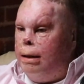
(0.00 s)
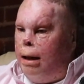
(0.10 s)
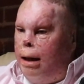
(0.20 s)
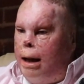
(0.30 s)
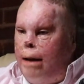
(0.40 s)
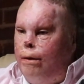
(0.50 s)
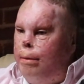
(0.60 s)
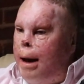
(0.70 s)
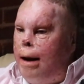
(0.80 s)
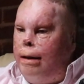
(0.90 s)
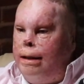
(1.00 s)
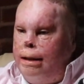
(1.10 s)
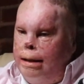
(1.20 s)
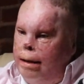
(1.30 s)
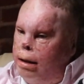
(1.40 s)
uh, nine volt battery,
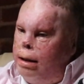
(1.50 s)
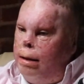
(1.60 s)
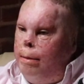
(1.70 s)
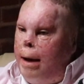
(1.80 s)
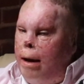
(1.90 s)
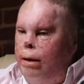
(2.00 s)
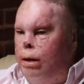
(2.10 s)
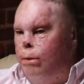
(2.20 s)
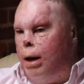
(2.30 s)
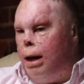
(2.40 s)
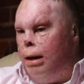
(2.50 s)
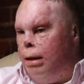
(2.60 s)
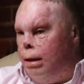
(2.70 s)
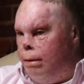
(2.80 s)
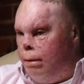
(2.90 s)
just touched the battery to the
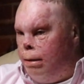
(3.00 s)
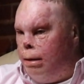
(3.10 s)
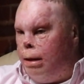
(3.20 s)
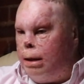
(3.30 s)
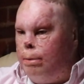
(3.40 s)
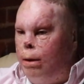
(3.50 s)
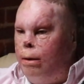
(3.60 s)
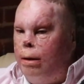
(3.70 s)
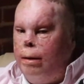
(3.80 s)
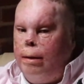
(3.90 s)
wire and exploded.